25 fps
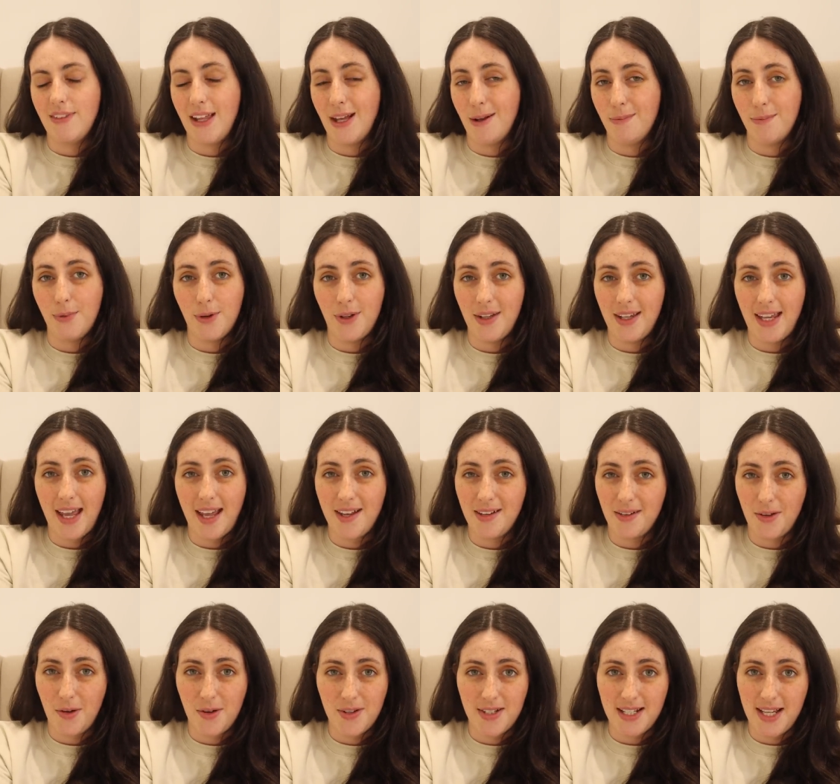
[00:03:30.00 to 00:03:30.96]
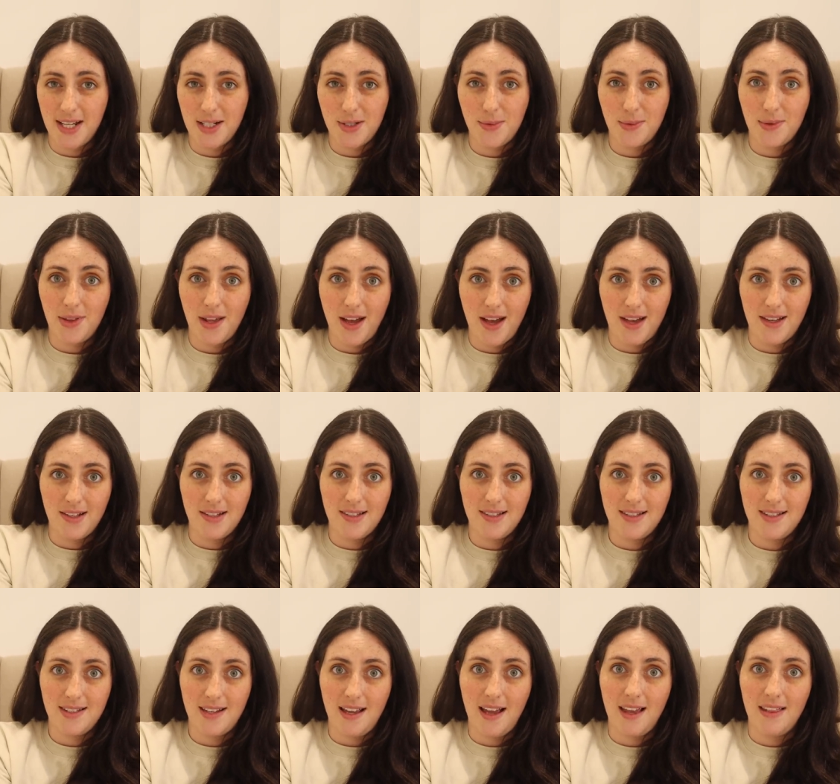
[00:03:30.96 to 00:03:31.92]
they'll probably get in contact with
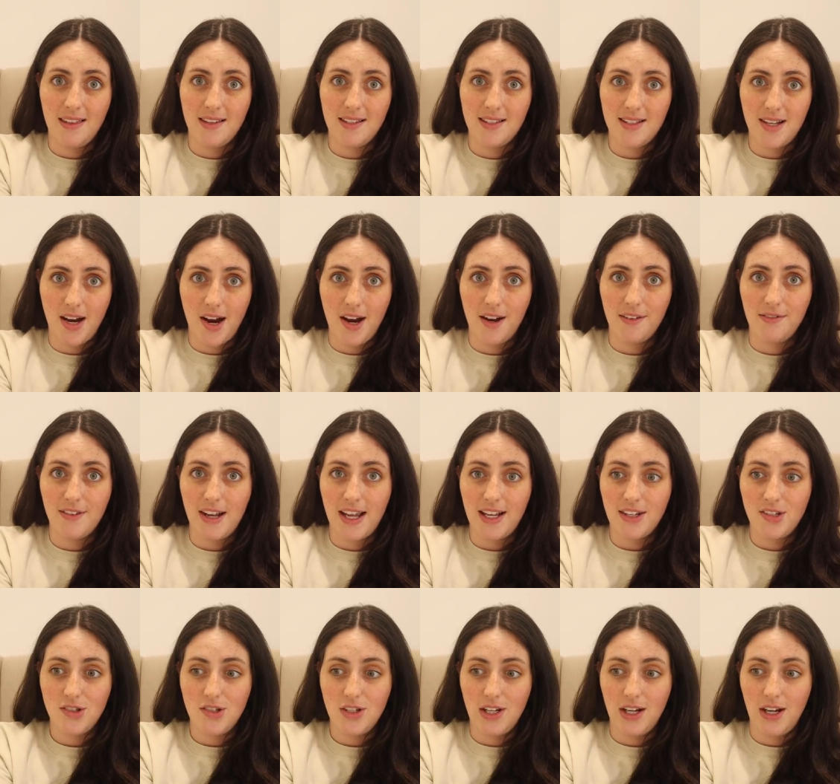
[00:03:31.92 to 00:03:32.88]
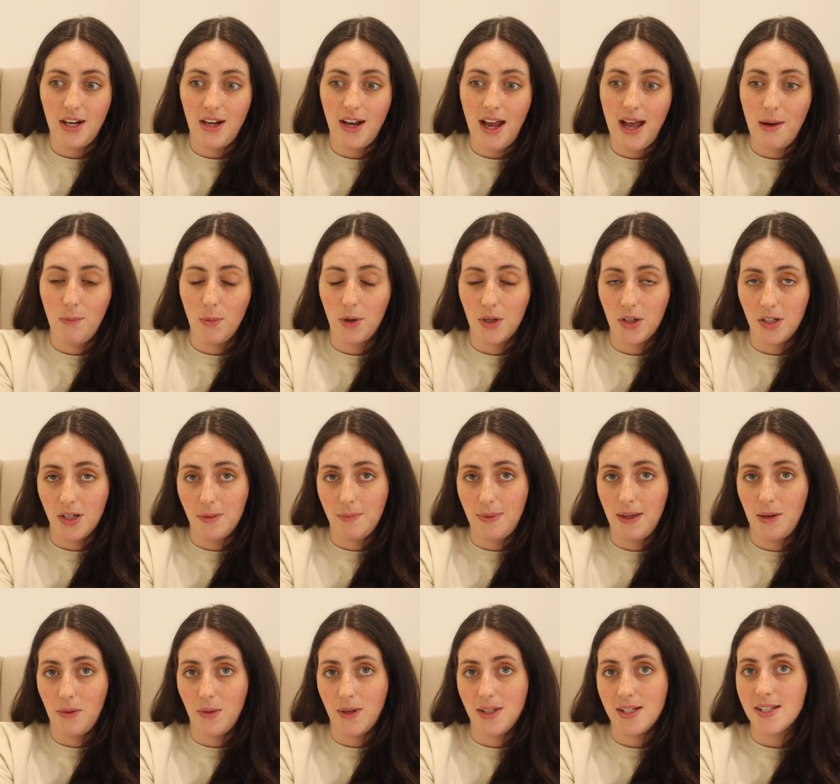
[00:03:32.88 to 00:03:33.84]
us at the start of next year. And we're going to
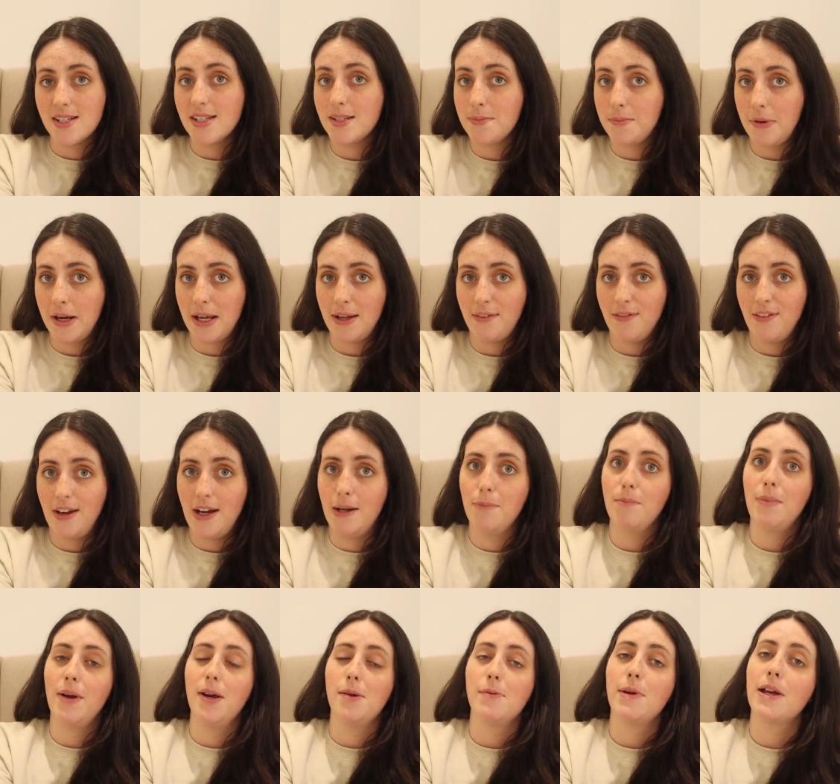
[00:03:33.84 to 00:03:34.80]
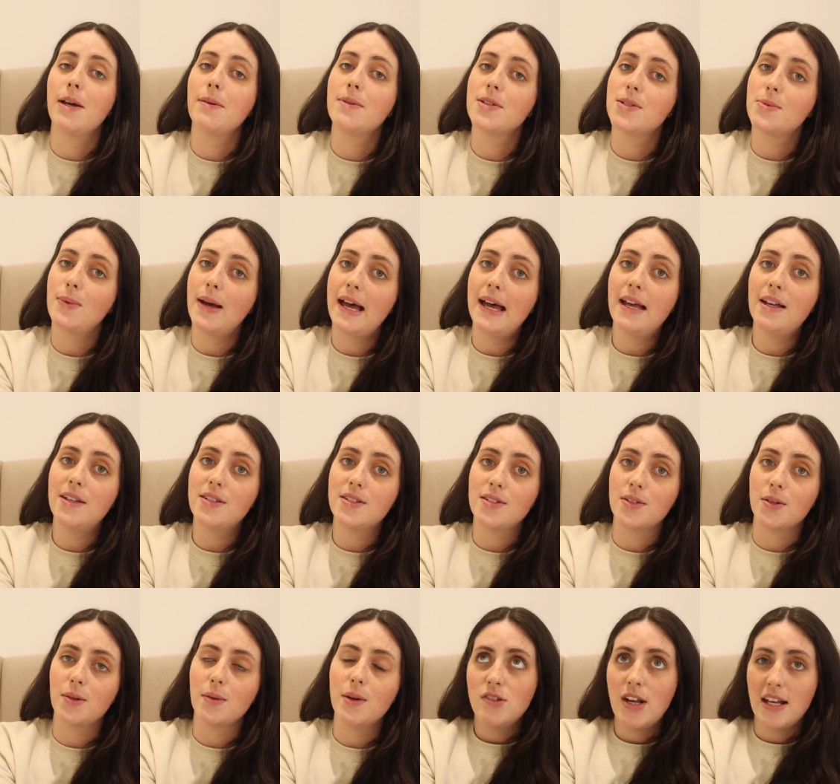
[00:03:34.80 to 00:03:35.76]
be going to spring fair in Birmingham as well.
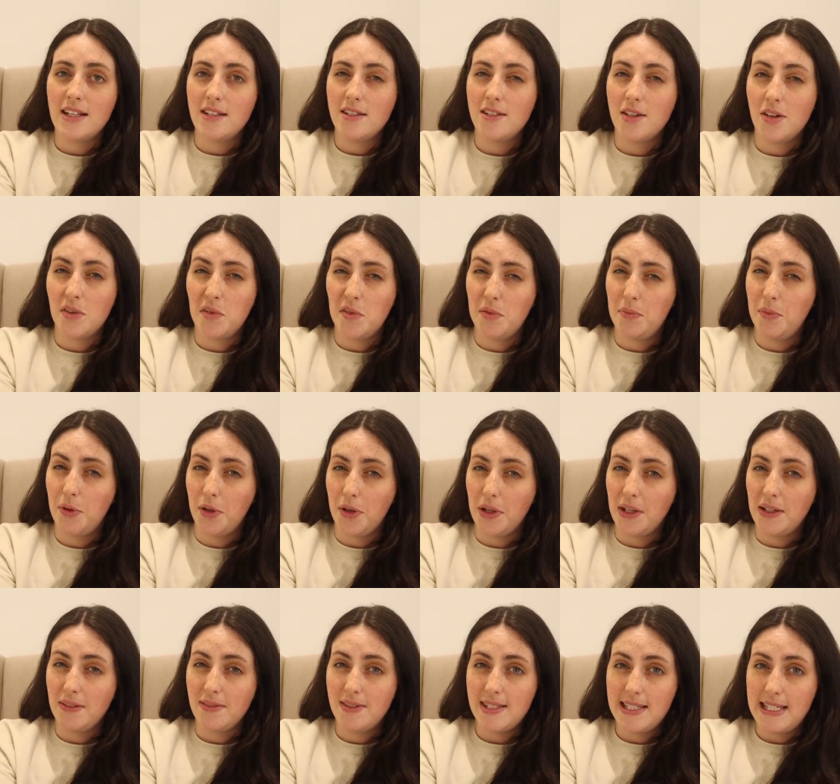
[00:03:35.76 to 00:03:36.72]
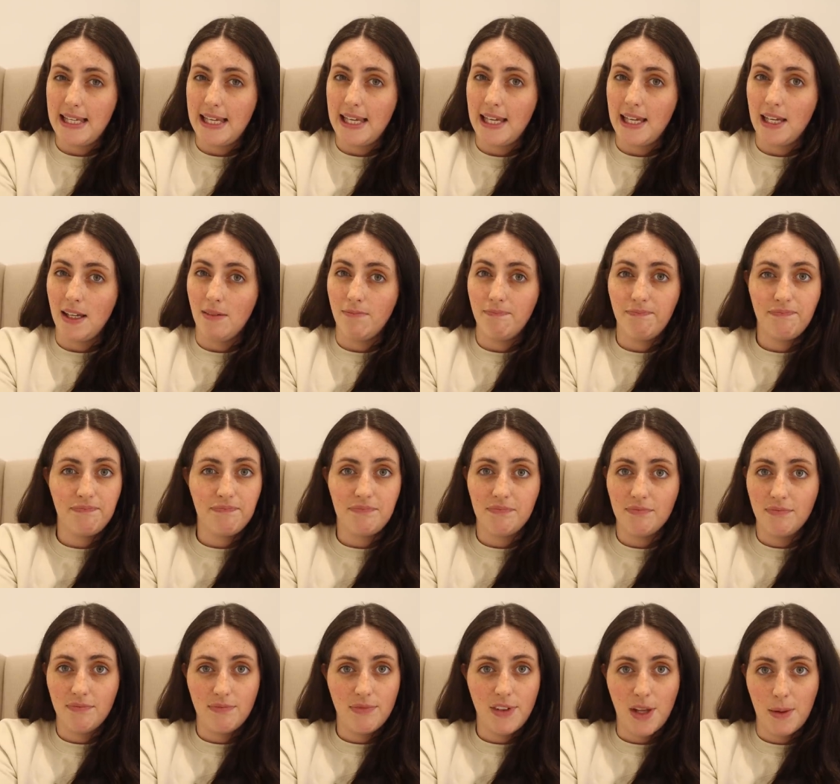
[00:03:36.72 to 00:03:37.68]
So chances are we'll probably see
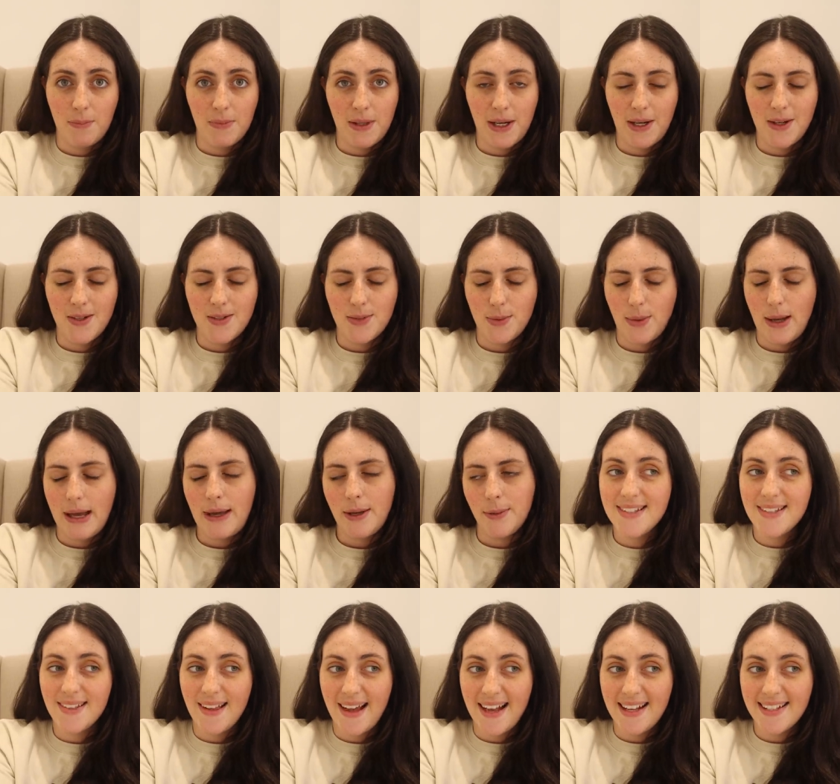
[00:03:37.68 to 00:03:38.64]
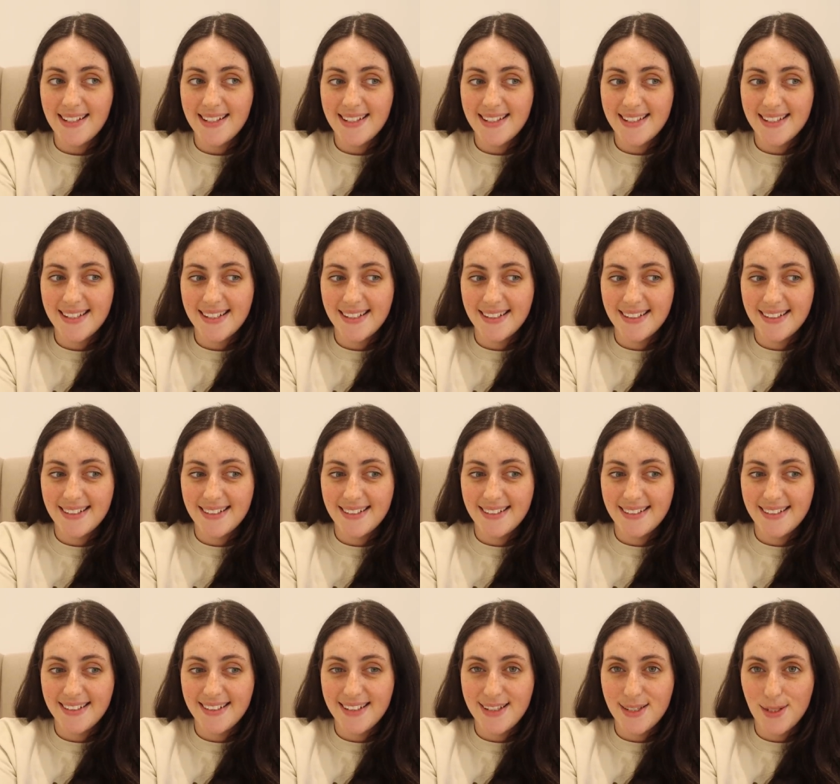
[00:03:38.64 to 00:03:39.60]
them there as well. So that's
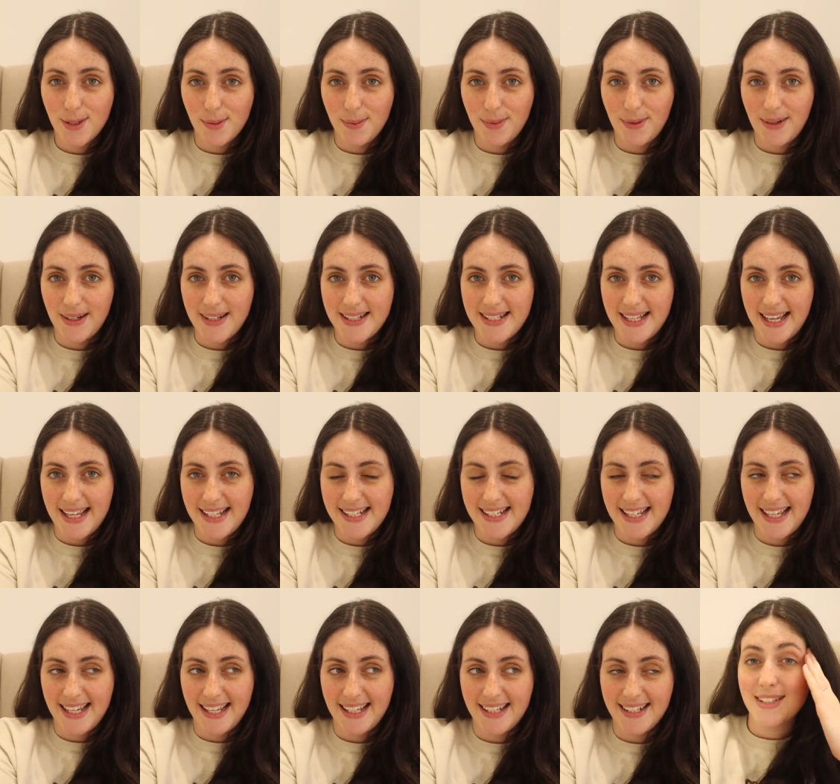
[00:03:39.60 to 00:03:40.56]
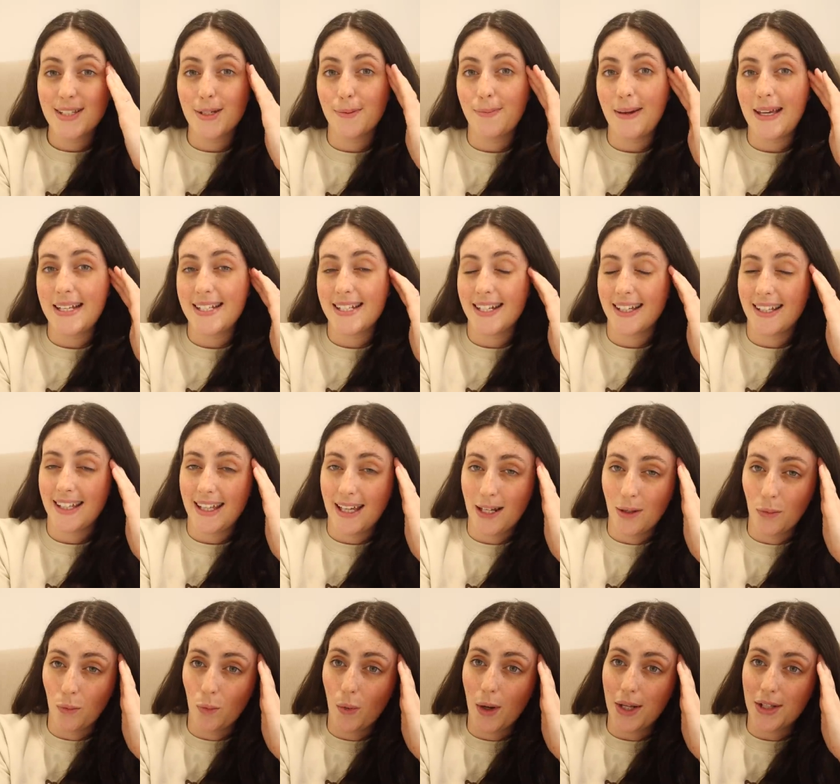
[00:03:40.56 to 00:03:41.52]
super exciting. So basically
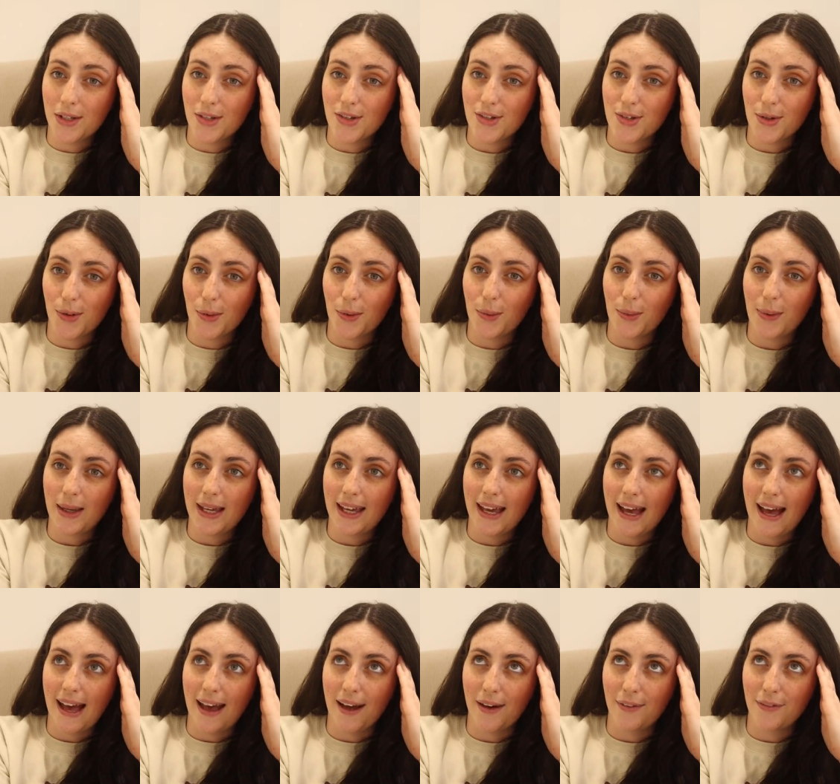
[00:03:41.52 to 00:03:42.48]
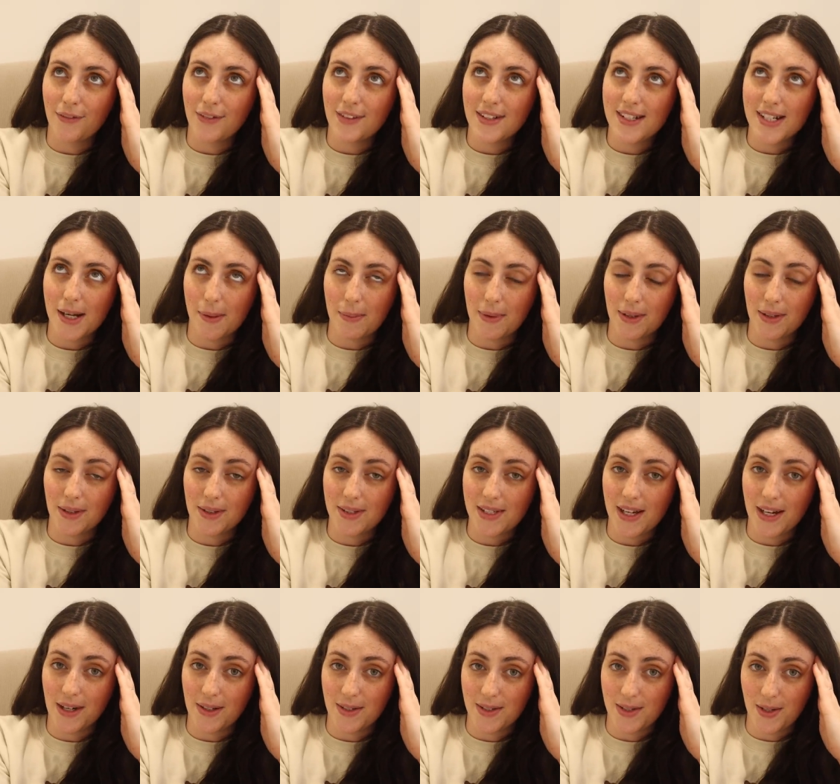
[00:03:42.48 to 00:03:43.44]
in one show we have doubled
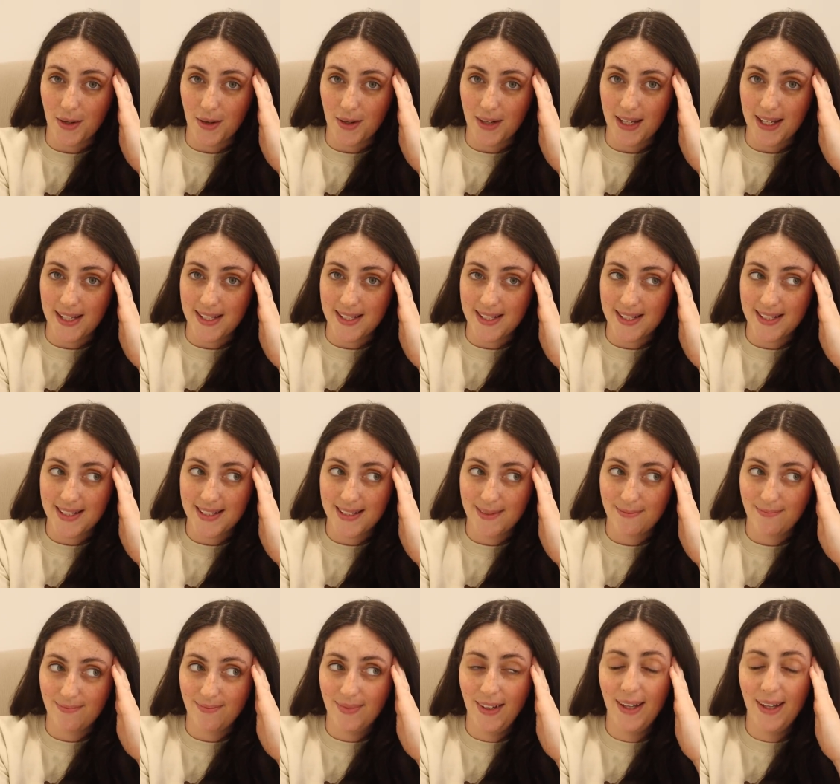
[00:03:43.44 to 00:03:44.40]
our stockists.